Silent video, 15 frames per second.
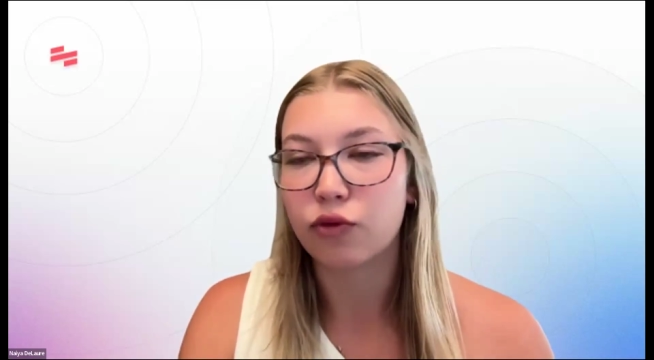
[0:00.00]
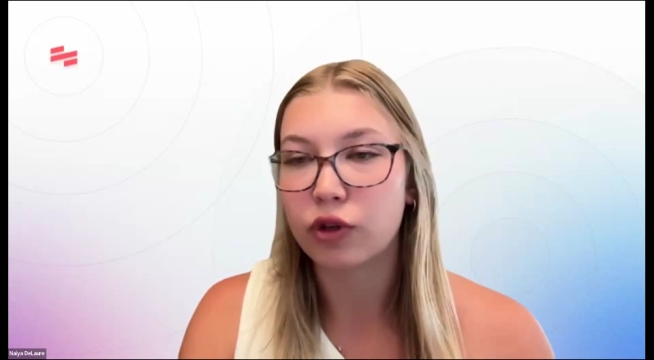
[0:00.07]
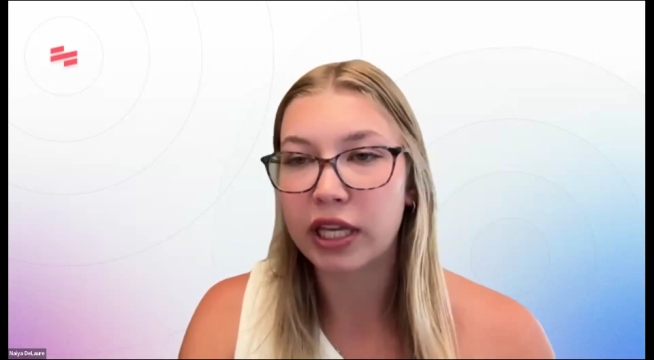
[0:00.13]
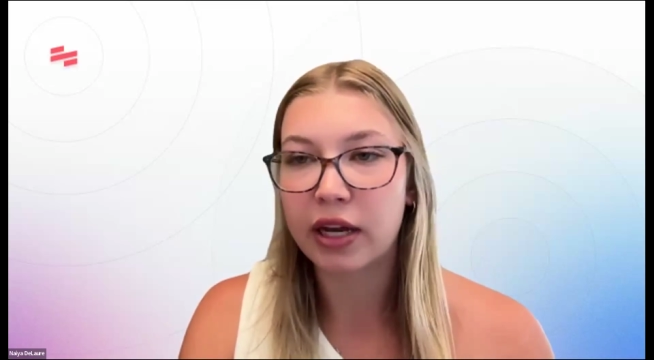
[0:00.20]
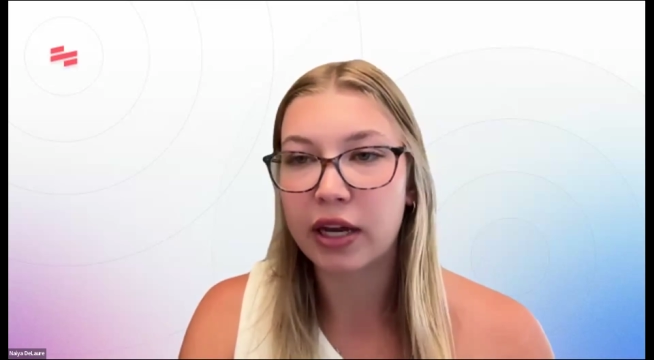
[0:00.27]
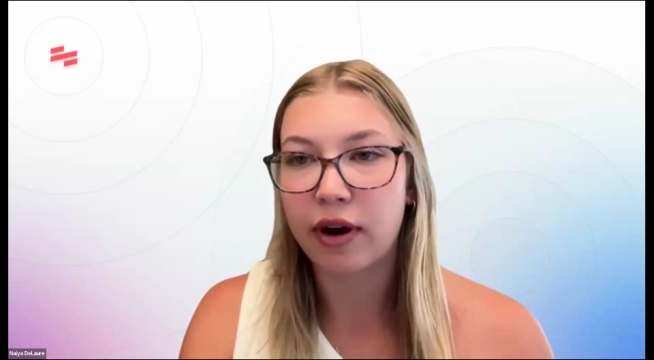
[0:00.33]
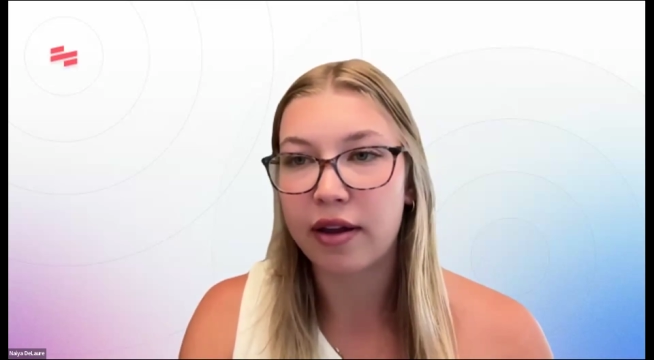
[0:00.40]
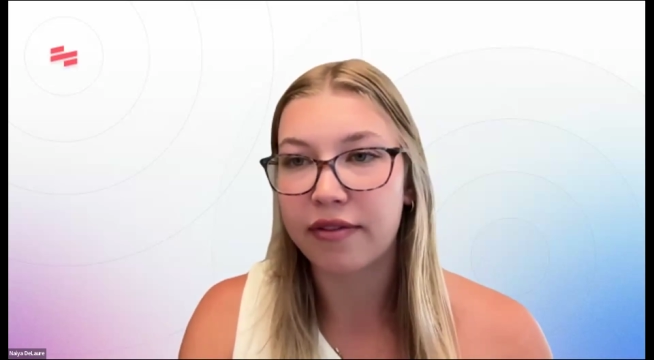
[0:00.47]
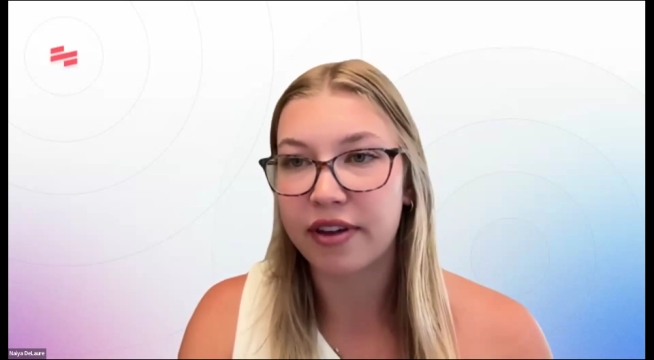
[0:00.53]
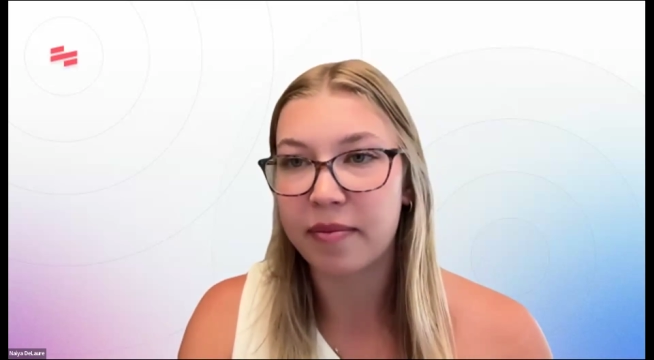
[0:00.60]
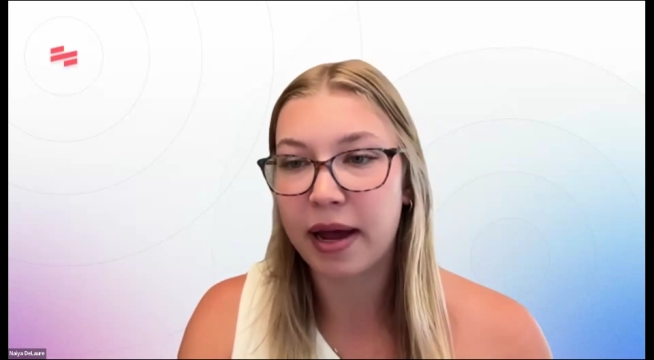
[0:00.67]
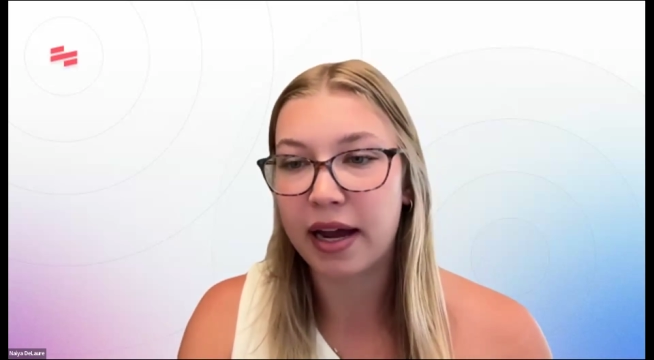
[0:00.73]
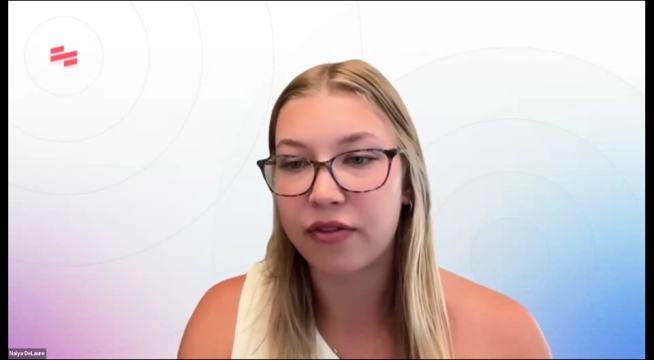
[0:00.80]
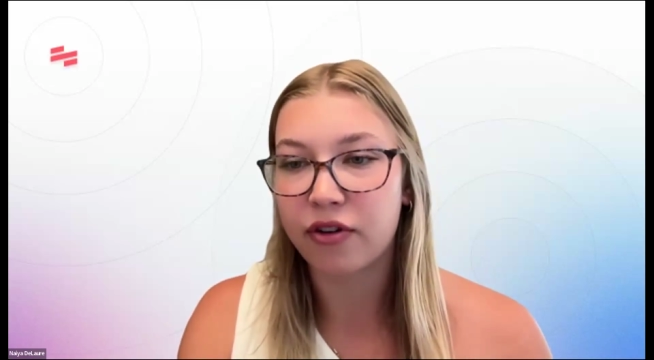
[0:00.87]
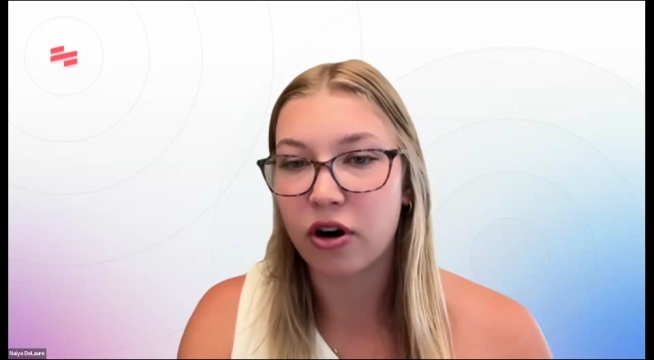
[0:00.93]
Really great
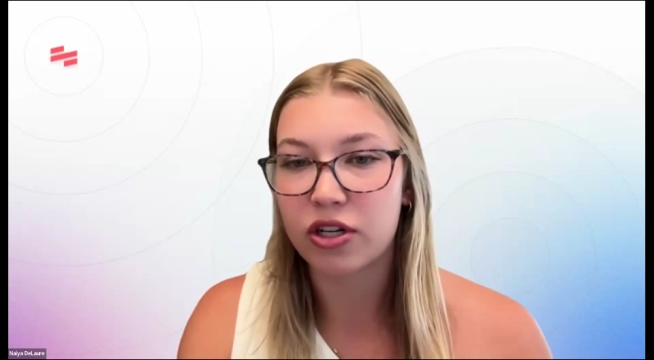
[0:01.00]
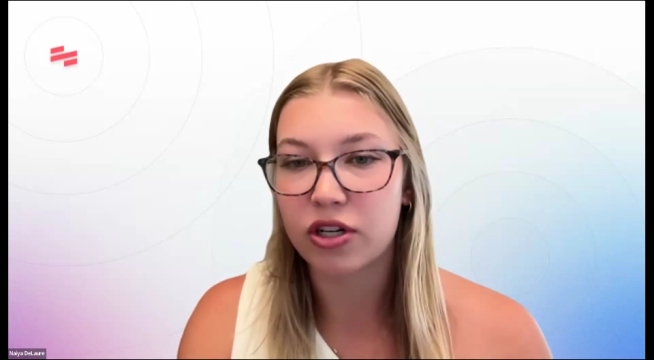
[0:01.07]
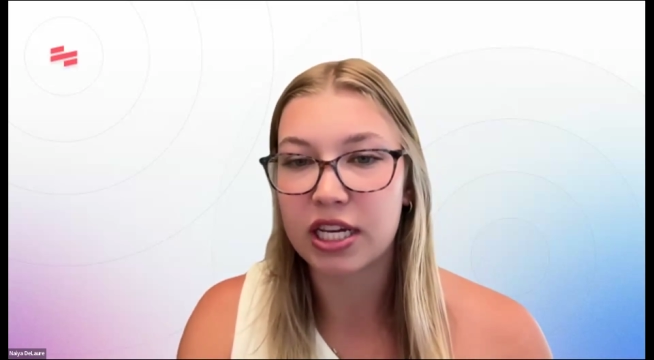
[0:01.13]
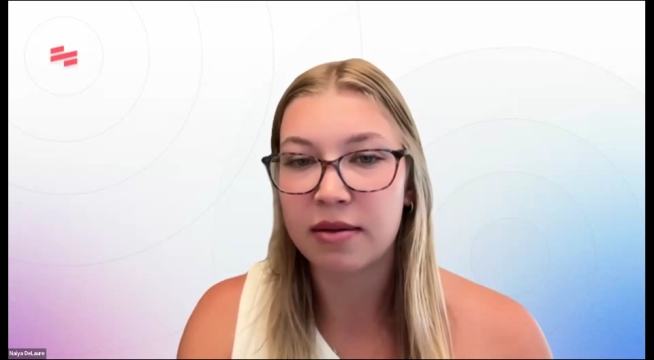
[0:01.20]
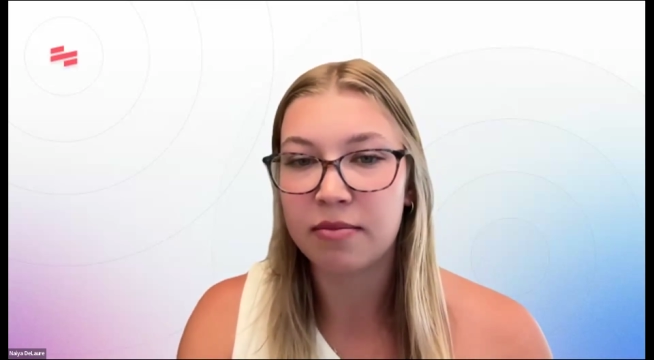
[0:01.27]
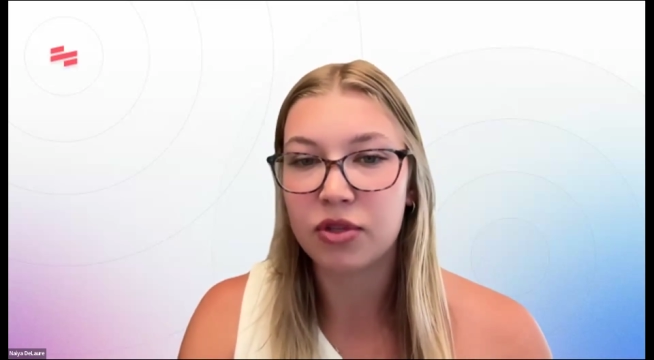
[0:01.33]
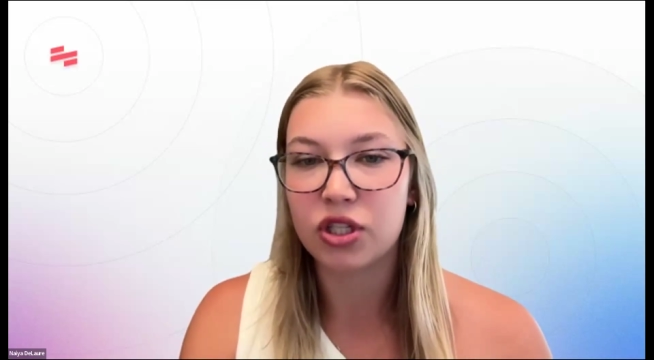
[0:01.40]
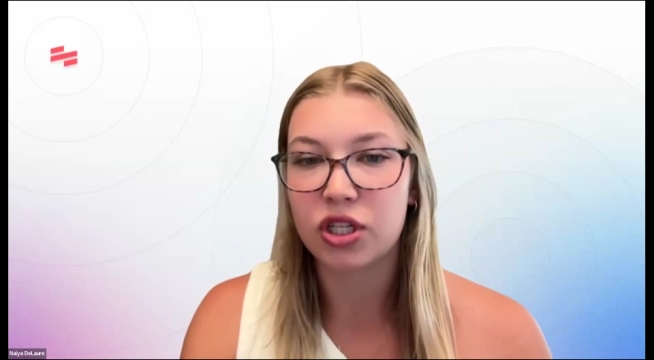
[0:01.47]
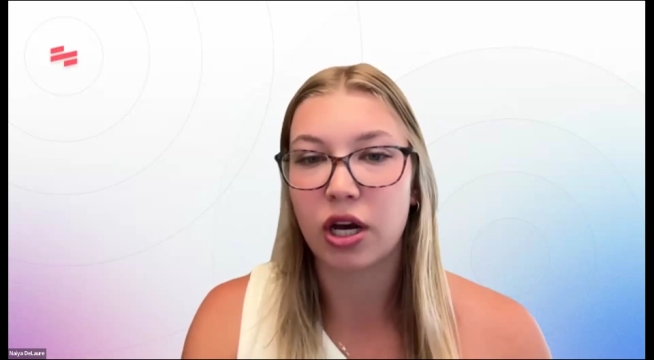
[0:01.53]
feedback for our team.